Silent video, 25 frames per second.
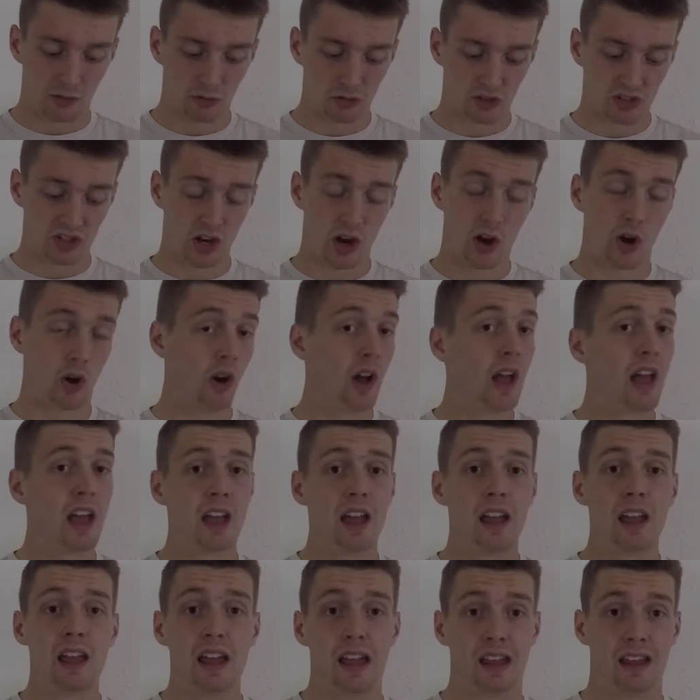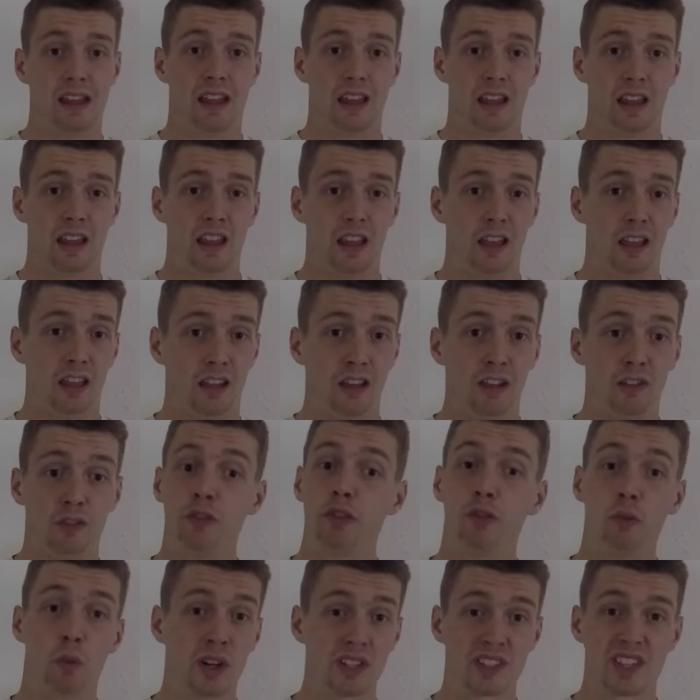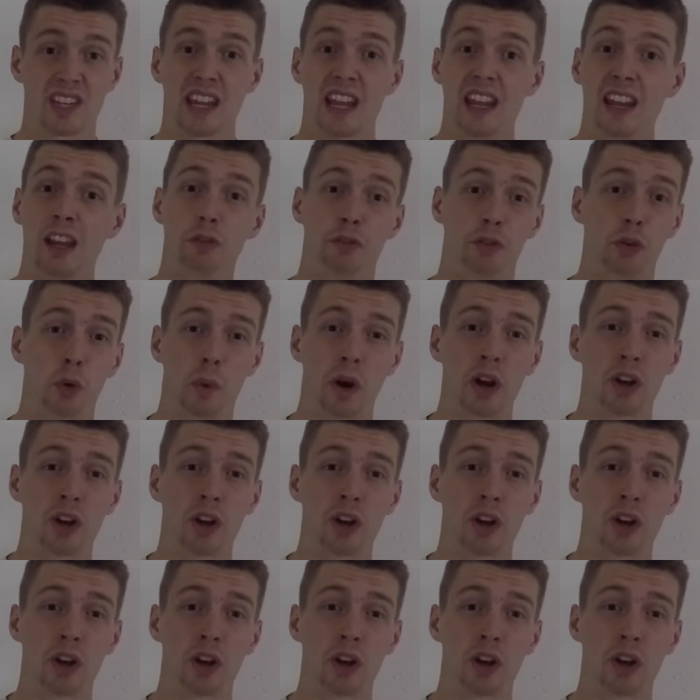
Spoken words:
So once again, if you're